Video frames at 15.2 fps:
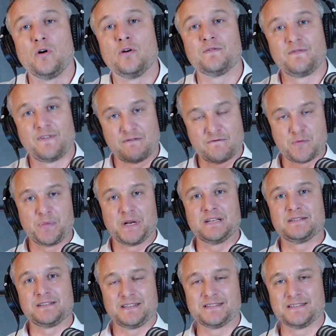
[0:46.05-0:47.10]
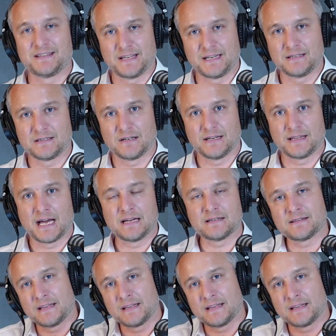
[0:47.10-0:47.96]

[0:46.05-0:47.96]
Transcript: on vulnerabilities and things like that.